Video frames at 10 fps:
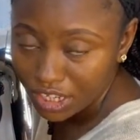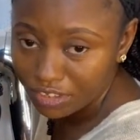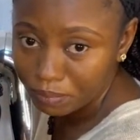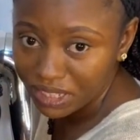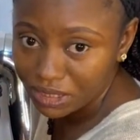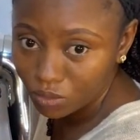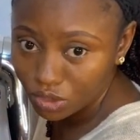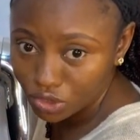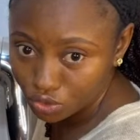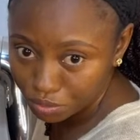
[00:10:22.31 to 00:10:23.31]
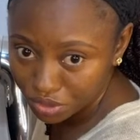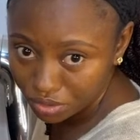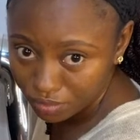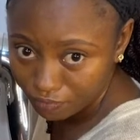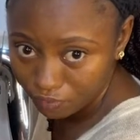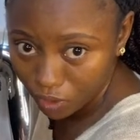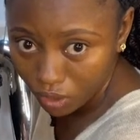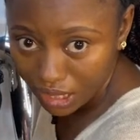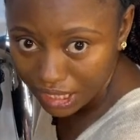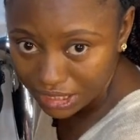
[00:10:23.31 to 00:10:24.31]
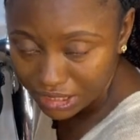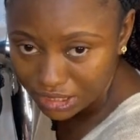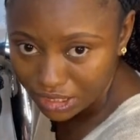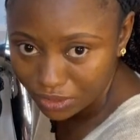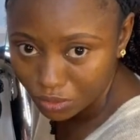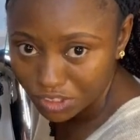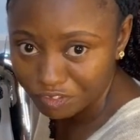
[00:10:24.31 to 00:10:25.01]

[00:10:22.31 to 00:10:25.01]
If the person wants it to be floor length, take note.